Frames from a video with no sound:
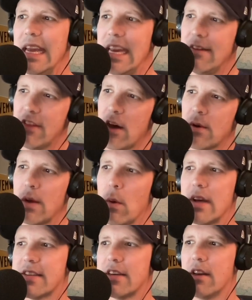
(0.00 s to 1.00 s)
even though he
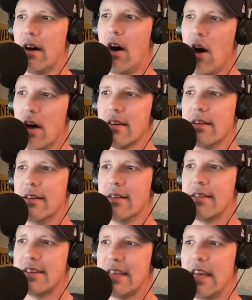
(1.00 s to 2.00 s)
wasn't on
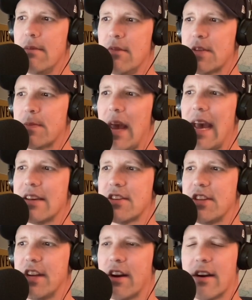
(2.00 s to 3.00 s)
the team this
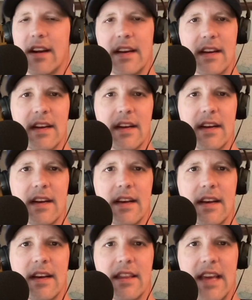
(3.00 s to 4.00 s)
past year,
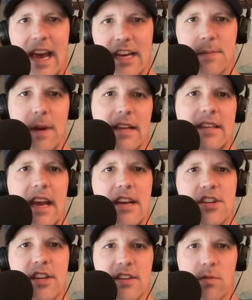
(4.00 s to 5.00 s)
the
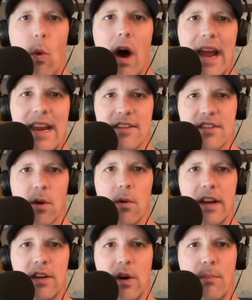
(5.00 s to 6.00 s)
expectation is White is
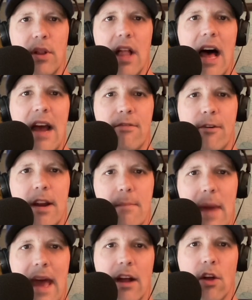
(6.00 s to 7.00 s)
going to apply for a
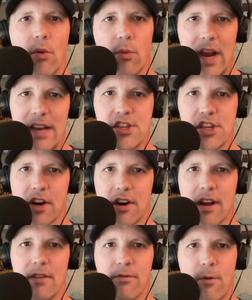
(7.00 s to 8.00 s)
medical
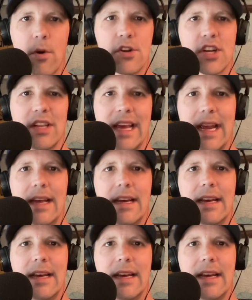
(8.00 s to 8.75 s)
redshirt. Unfortunately,